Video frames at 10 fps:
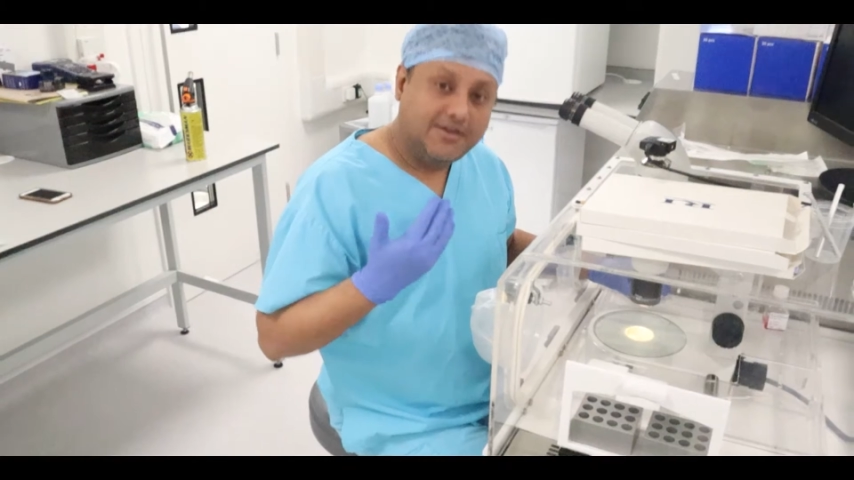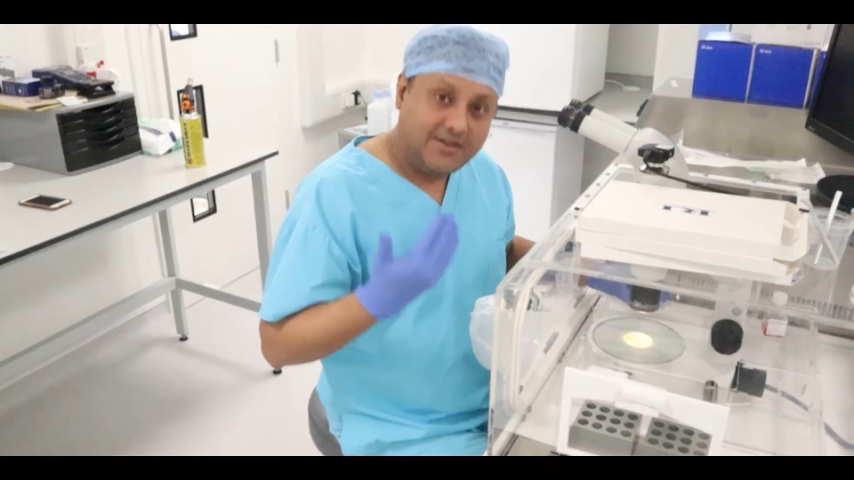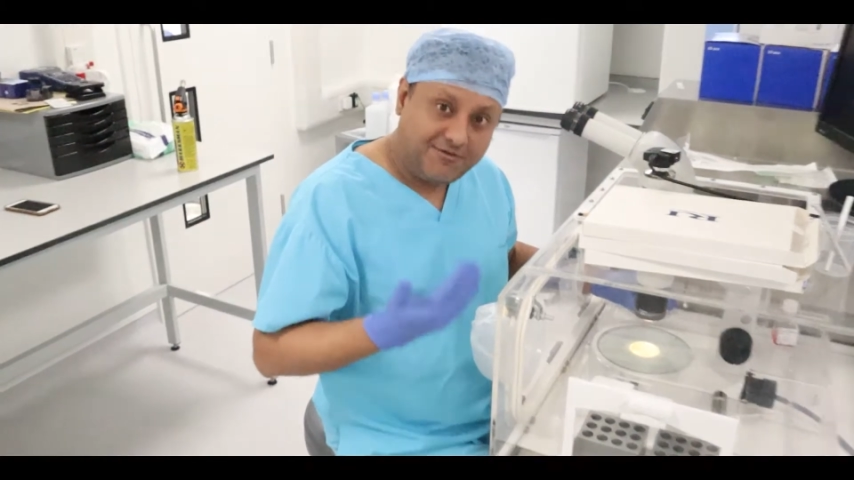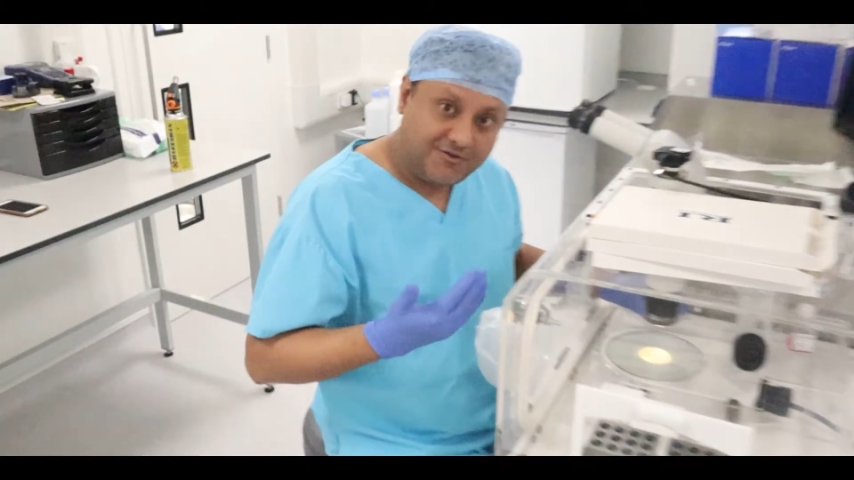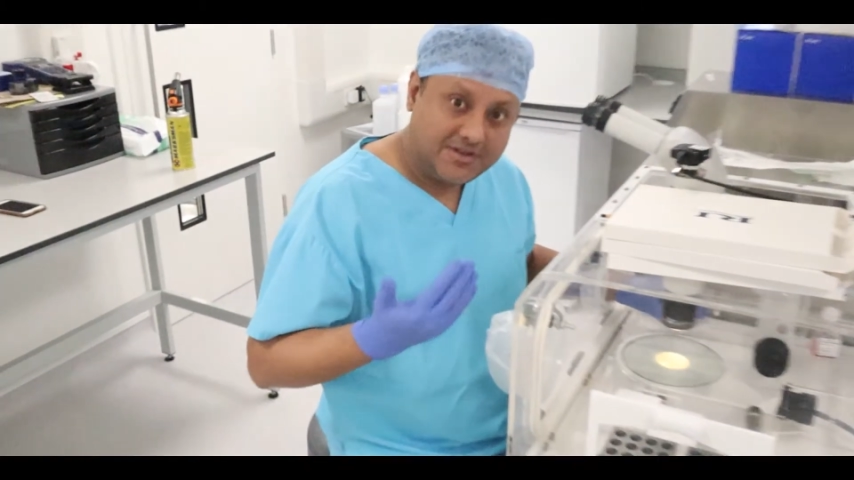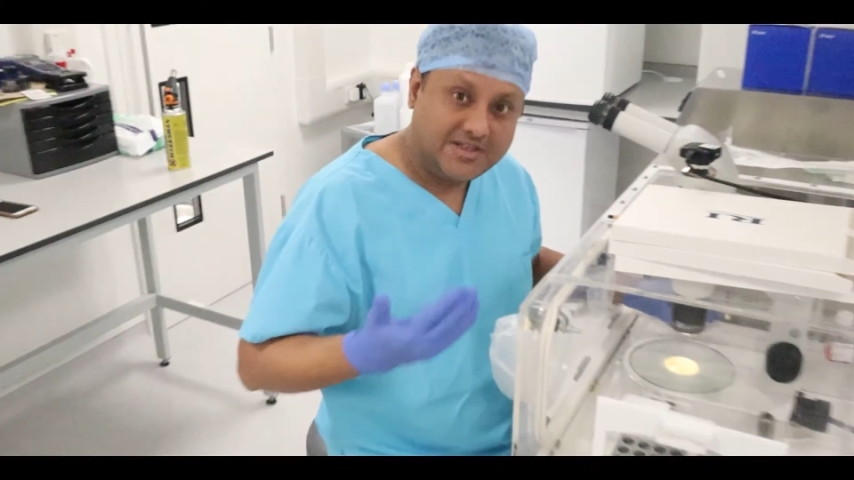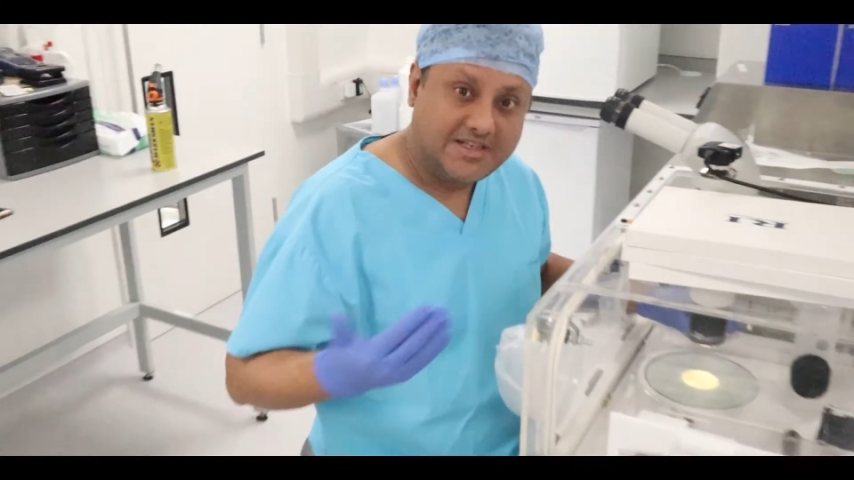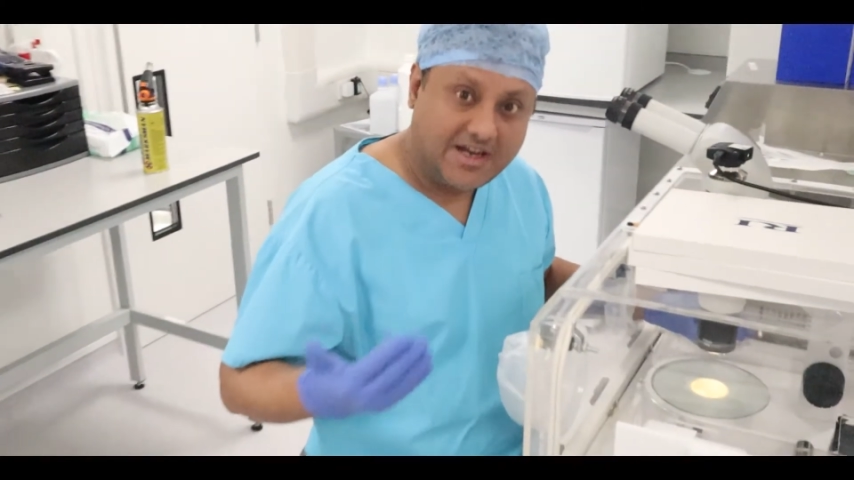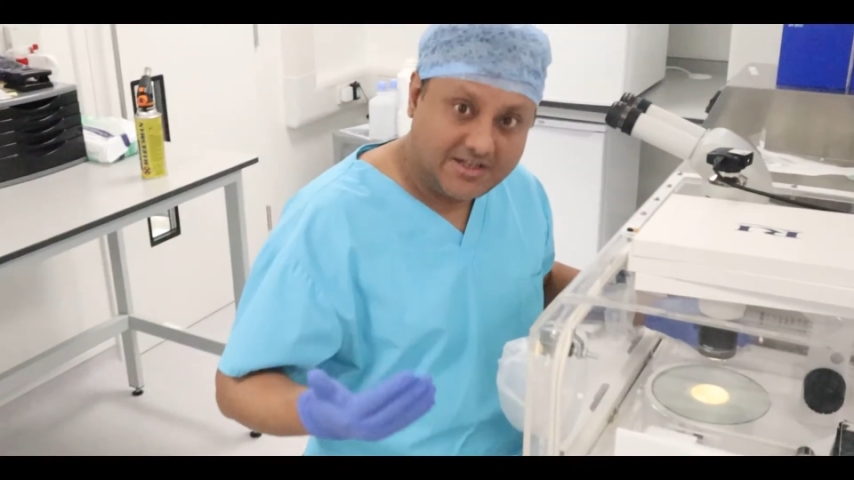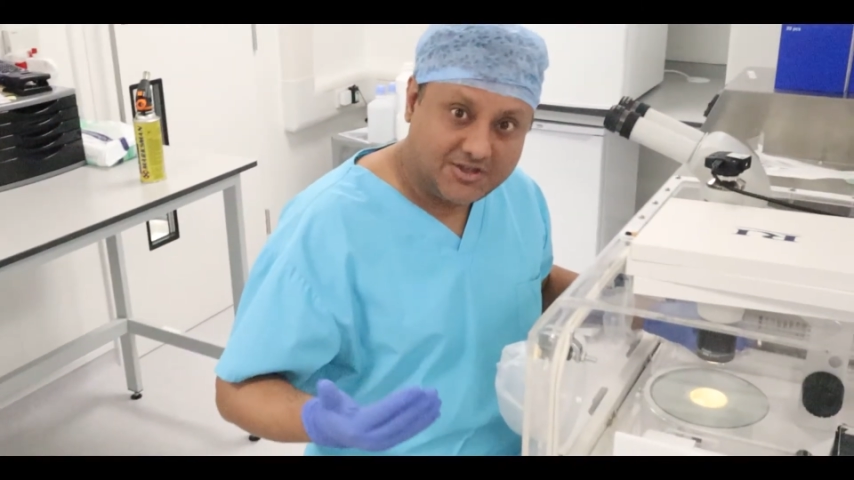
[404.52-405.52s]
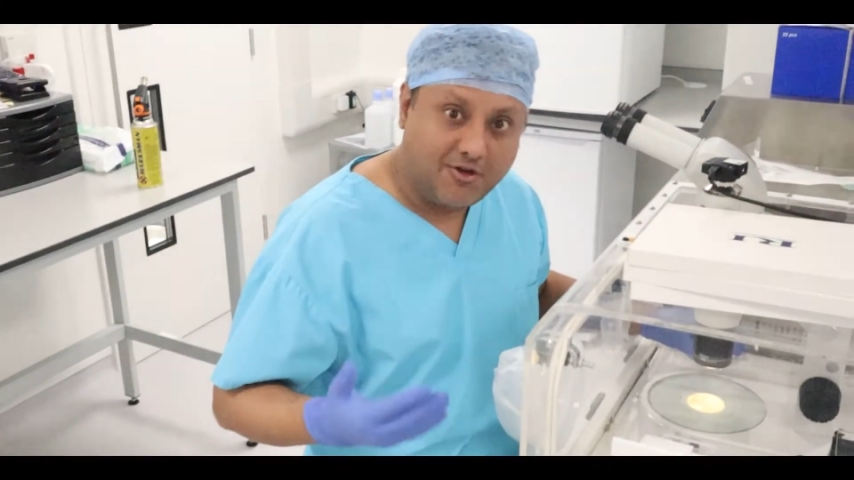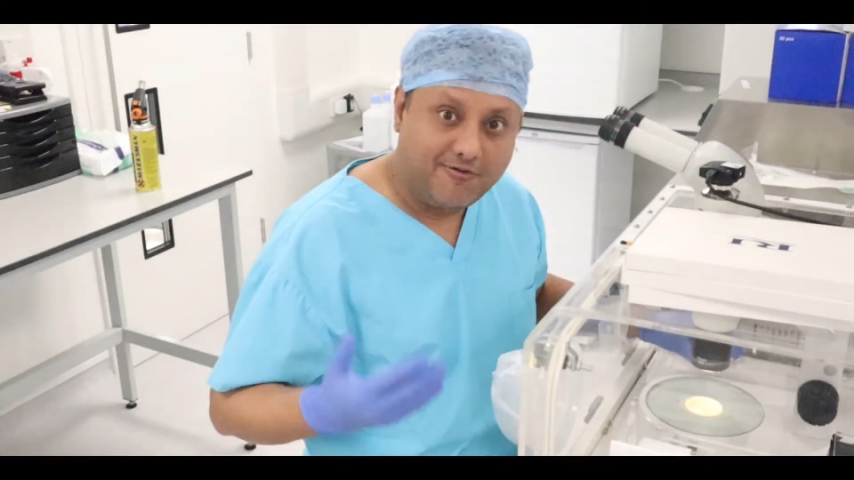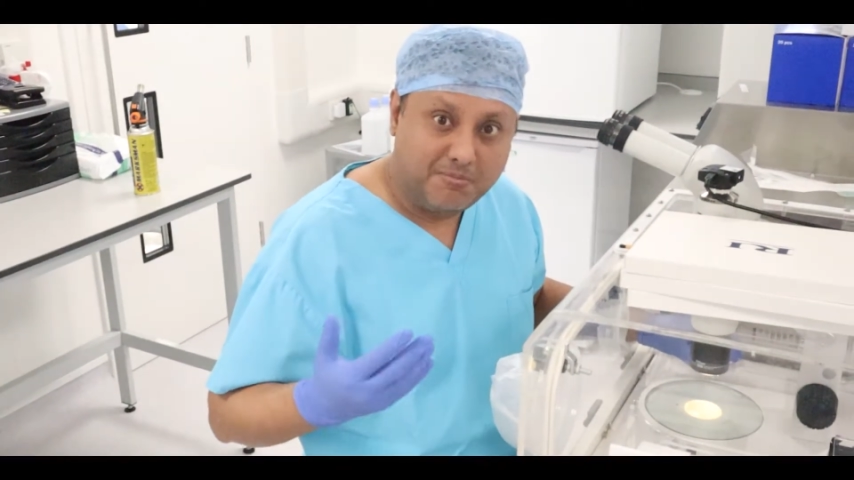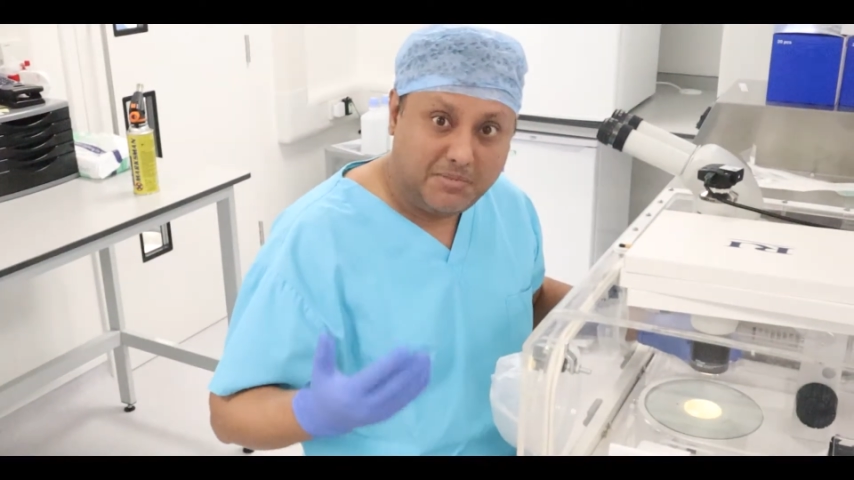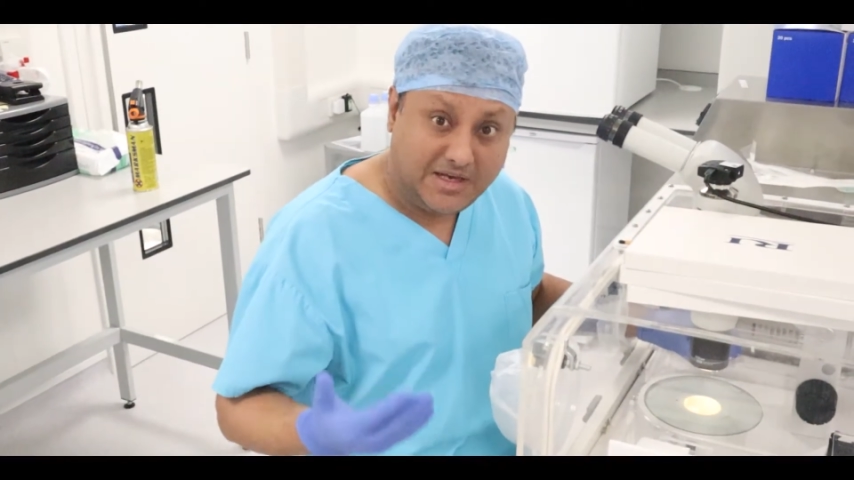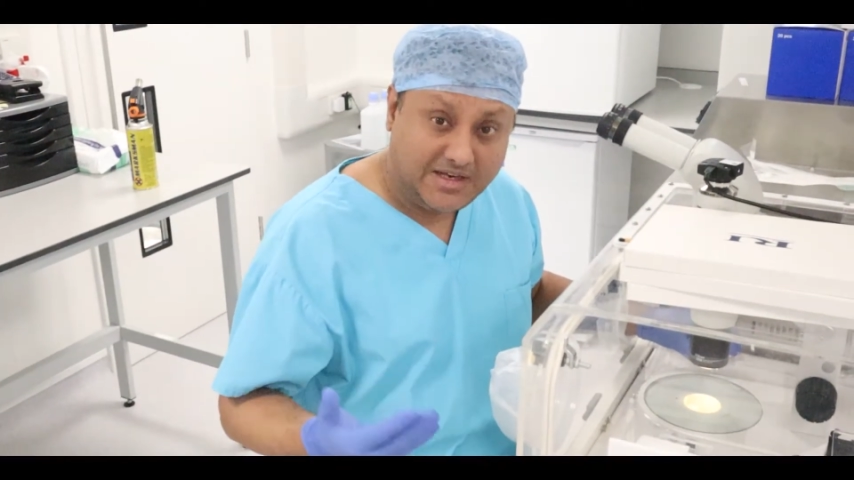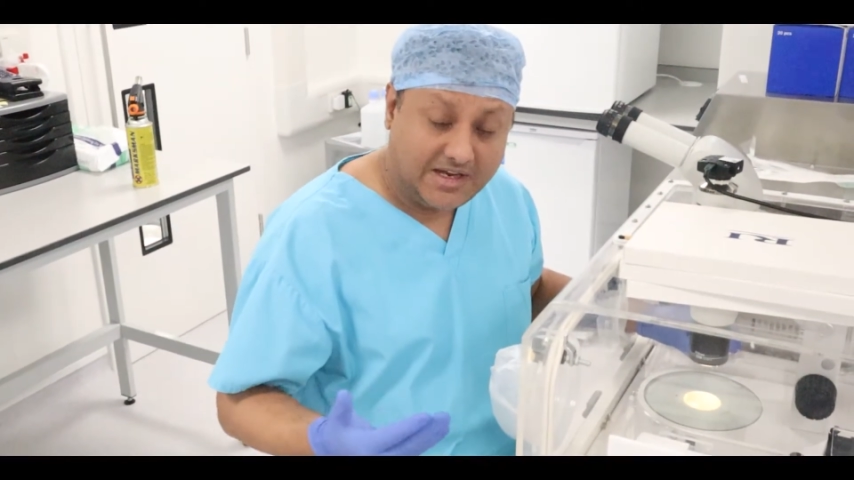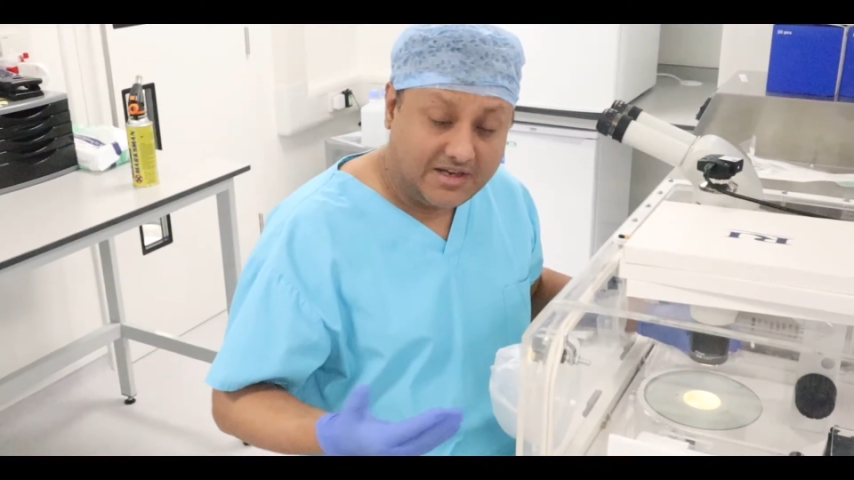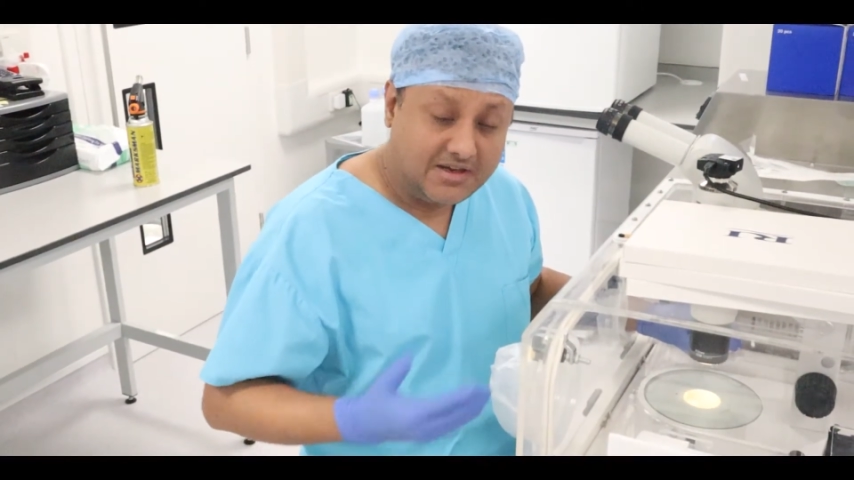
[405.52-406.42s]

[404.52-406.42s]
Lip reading: different sets of media,